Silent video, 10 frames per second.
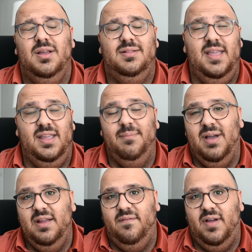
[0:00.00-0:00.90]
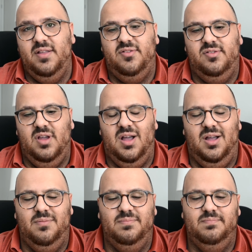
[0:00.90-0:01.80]
taking my advice.
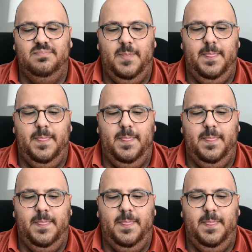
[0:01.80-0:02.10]
I'm